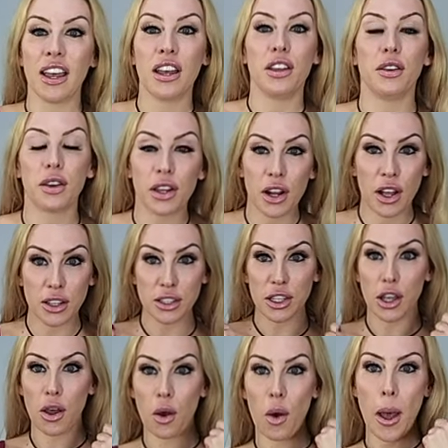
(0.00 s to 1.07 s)
You can
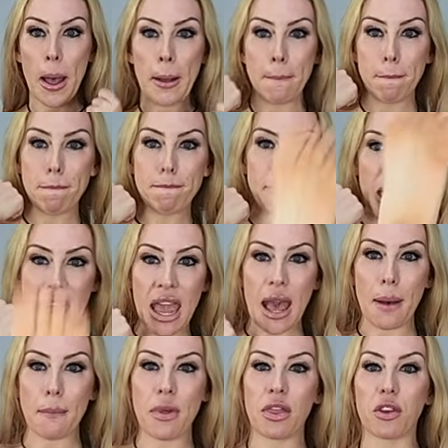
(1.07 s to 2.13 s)
also, bam,
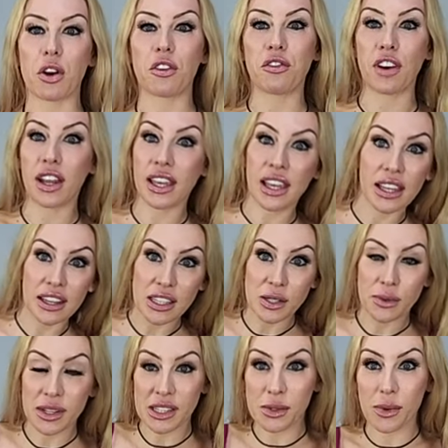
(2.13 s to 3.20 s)
throw a front kick in this
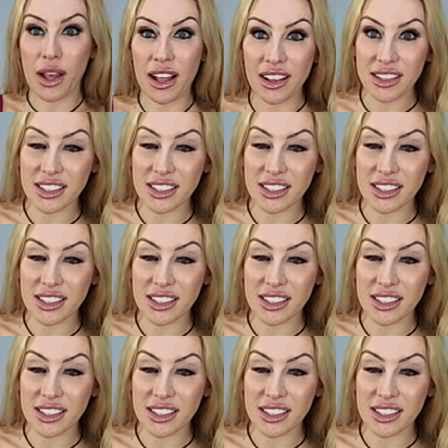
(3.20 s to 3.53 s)
one as well,